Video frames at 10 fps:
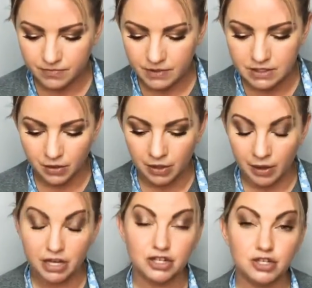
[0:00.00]
So
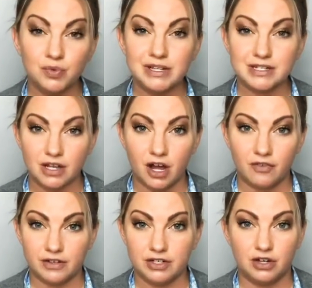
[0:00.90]
anyway, you just want it
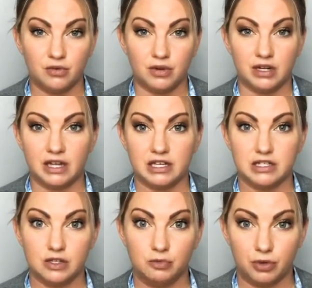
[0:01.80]
softened. You don't want it like
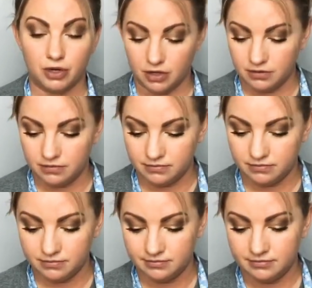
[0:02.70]
super,
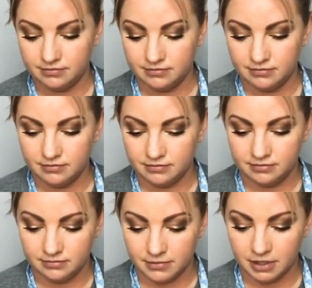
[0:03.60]

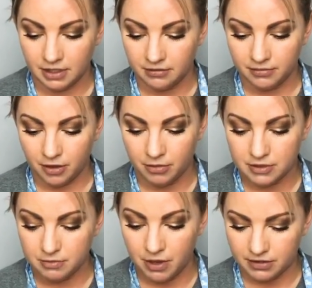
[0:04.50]
you know,
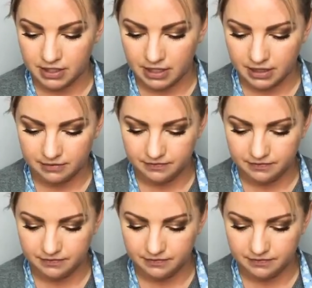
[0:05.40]
almost melted.